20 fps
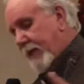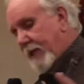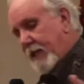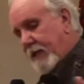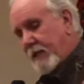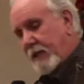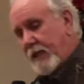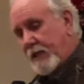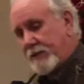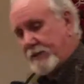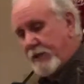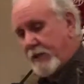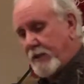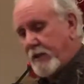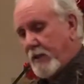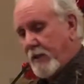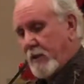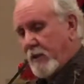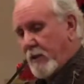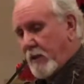he said,
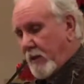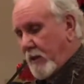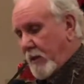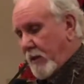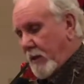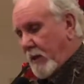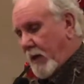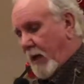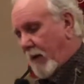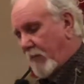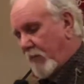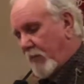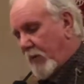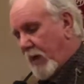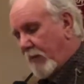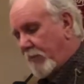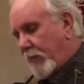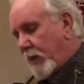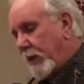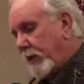I'm
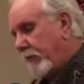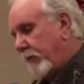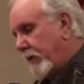bringing